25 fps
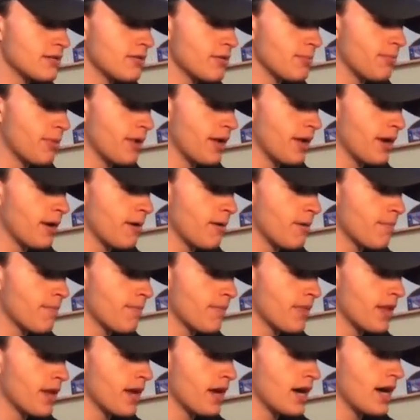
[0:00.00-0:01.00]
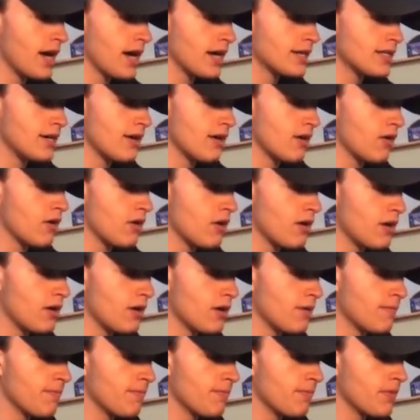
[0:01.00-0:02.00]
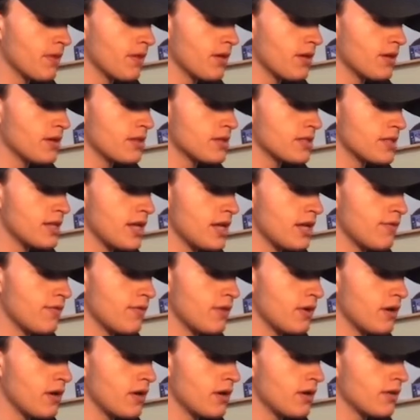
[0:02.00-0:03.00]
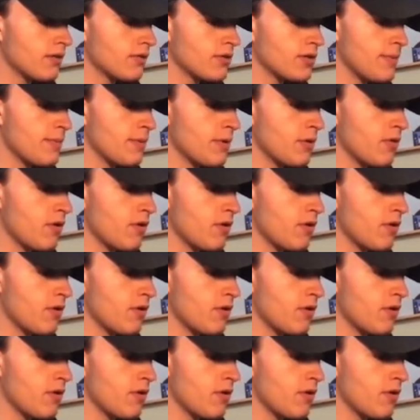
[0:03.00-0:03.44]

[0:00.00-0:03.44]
a good player. Uh, Derek Hall, Sandoval, J.P.